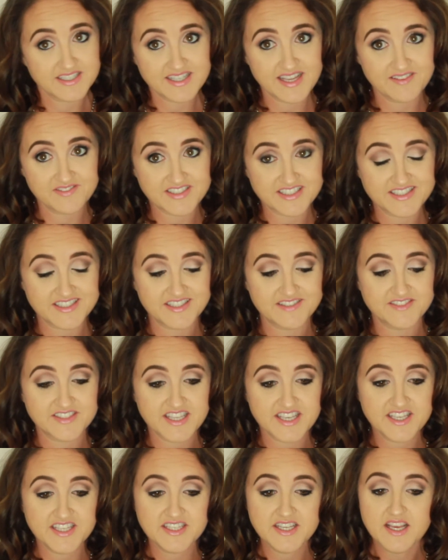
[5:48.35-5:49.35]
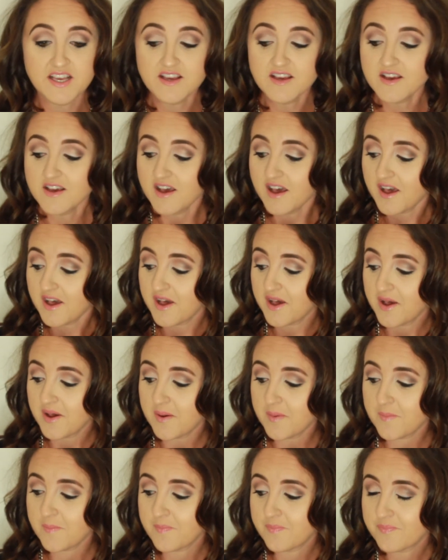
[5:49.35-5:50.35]
to have sensitive skin,
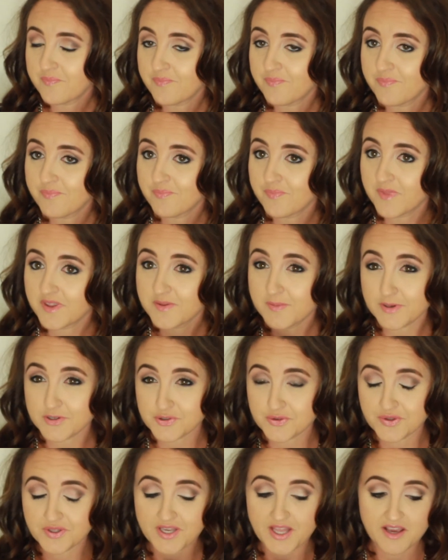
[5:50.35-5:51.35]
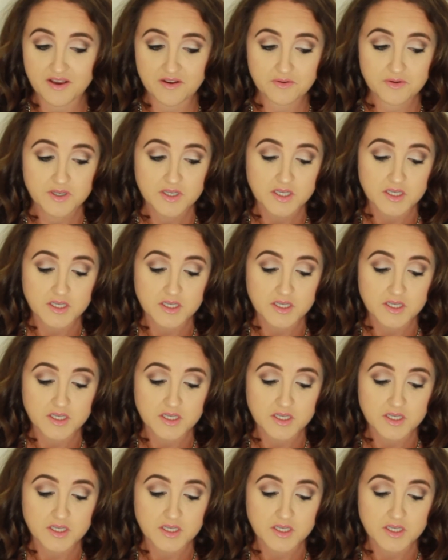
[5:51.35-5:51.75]
especially now.